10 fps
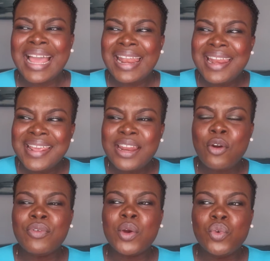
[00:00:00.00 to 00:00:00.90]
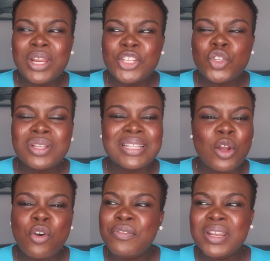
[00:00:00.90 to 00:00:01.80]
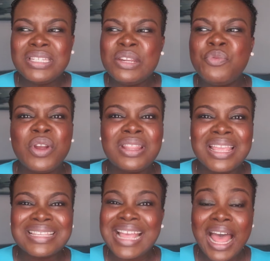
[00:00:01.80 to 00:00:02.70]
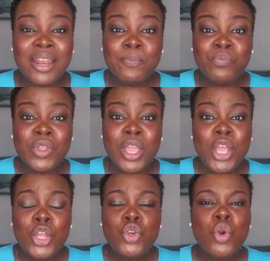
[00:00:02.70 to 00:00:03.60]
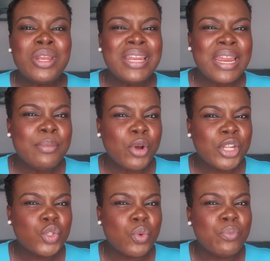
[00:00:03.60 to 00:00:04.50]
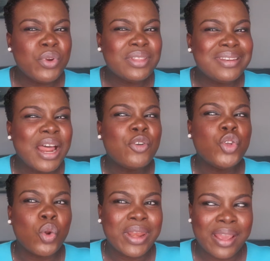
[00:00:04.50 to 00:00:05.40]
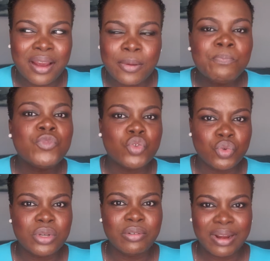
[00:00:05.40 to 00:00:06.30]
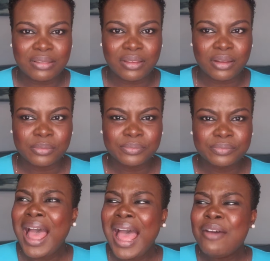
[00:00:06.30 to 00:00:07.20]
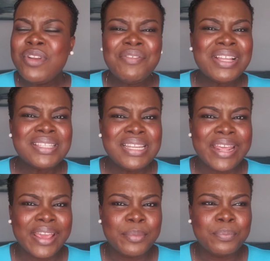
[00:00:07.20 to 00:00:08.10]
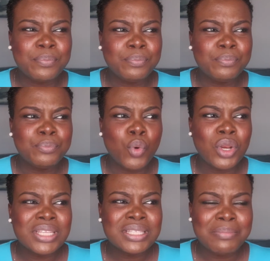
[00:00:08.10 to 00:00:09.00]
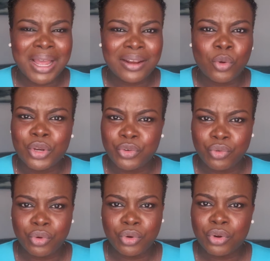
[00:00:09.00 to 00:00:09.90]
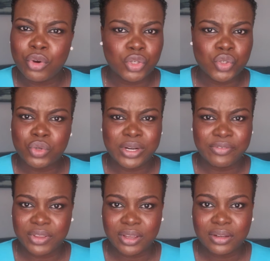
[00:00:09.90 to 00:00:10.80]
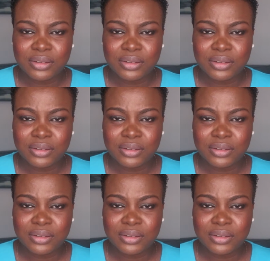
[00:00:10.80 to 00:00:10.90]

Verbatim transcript: There are laid down regulations that govern different things. And you don't need anybody to breathe down your neck to do the right thing. I've never seen a policeman on the road control traffic.